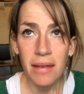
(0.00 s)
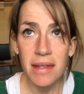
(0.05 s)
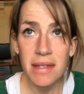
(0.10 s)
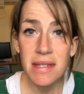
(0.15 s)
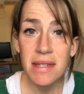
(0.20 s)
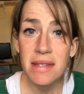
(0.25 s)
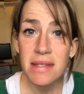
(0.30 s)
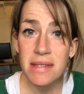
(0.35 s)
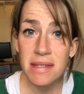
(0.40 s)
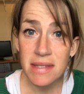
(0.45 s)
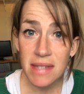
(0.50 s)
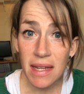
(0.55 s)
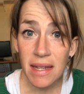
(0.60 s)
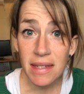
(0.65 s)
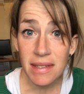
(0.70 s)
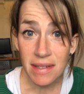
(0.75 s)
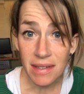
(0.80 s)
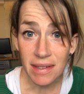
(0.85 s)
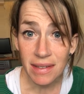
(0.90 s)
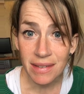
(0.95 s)
this is
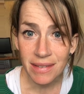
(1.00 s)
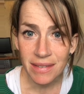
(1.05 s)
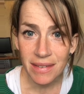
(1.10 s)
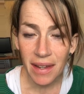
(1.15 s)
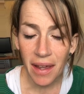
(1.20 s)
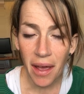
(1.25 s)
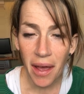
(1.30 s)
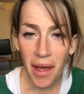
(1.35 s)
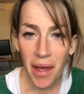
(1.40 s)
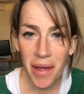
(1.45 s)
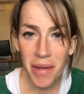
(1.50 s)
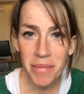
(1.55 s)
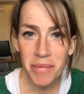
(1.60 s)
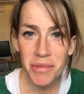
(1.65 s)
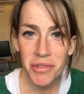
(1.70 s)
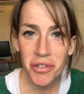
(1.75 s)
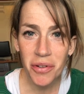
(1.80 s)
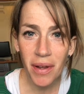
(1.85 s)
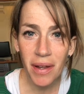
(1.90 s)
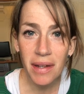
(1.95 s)
Satan
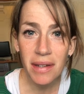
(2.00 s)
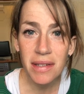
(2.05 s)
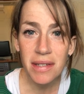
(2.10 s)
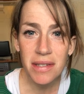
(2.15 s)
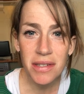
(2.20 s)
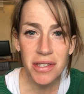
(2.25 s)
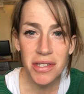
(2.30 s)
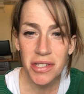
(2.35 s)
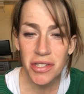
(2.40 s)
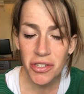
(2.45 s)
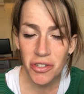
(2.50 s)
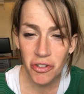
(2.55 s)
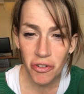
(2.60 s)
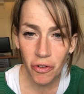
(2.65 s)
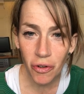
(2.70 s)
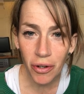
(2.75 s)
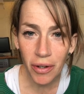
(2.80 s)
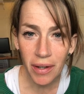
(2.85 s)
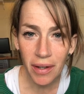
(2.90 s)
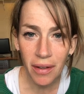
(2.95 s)
trying to
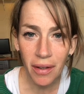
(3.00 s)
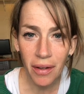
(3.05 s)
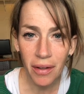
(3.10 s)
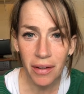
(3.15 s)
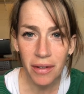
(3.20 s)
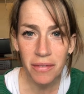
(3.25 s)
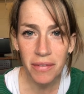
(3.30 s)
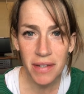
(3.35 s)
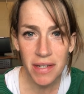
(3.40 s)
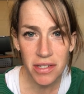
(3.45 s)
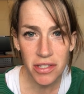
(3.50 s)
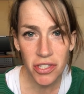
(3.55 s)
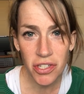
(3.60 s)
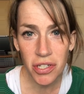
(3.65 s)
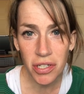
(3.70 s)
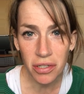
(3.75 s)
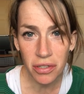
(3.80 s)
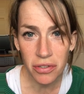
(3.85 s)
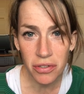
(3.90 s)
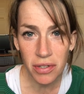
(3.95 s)
destroy all of his
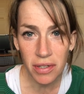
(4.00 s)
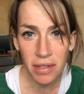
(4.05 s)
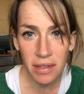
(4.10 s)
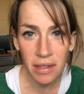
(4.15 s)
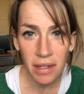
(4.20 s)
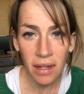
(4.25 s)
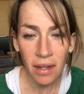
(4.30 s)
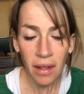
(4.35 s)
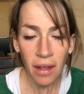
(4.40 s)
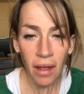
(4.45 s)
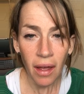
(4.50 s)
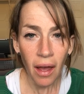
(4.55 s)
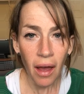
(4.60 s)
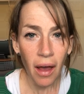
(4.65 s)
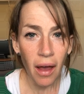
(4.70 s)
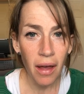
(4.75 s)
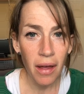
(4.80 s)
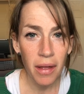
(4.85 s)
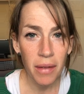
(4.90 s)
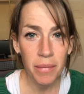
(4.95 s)
children.
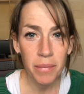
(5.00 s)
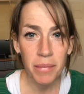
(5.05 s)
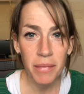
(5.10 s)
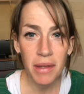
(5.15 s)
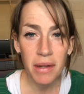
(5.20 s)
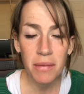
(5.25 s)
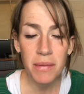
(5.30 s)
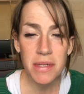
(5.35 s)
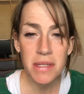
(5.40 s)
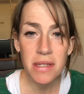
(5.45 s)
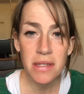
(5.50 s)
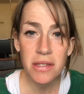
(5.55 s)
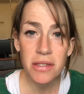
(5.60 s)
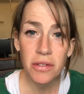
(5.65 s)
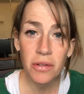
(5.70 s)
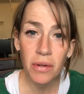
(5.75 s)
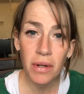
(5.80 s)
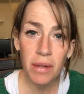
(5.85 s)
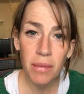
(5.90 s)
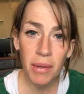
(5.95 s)
There was a
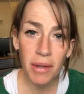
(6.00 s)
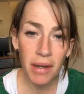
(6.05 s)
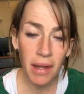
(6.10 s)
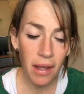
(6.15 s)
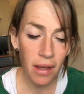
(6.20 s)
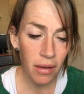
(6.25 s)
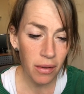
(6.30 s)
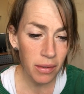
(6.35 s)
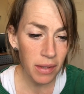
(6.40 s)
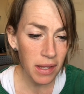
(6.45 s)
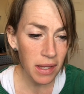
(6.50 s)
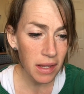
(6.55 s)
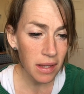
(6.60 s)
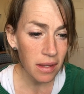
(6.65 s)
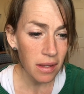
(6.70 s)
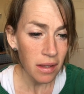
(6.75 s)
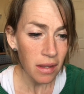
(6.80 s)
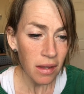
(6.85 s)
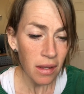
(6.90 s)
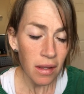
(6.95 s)
story about how
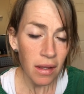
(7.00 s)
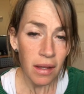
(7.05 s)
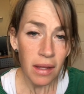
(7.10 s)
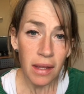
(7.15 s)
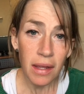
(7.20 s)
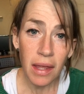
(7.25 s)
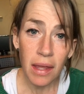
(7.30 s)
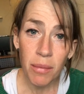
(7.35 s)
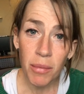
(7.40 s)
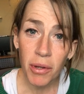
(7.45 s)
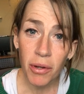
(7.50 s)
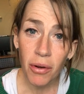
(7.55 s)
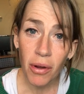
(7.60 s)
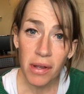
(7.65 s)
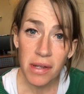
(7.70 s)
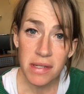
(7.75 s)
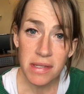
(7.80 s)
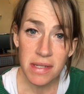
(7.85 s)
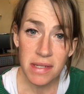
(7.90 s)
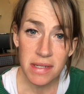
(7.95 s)
he came
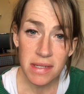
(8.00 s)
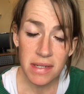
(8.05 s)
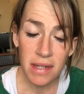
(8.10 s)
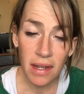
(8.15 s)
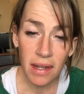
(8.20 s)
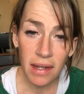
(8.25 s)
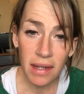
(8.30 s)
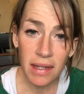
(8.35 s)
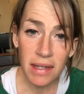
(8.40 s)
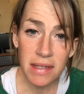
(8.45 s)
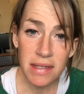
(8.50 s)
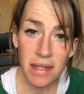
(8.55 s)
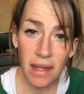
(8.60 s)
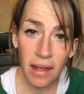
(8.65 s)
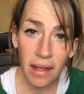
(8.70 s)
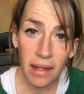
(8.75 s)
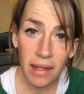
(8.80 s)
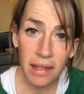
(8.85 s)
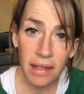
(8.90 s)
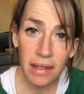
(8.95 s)
across this tiny,
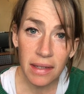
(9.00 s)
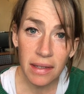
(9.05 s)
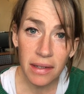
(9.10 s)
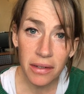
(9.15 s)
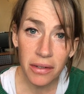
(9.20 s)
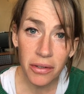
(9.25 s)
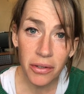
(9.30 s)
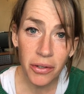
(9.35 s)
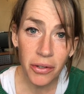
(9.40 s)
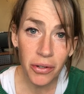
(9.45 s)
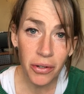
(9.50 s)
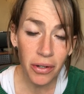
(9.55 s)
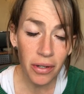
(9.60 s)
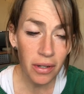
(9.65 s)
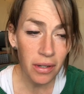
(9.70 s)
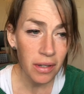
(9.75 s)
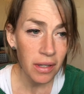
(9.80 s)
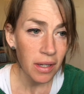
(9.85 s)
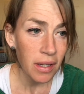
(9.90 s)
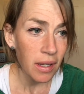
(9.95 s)
tiny little
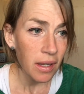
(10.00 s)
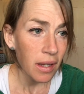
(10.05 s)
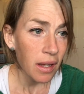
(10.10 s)
girl,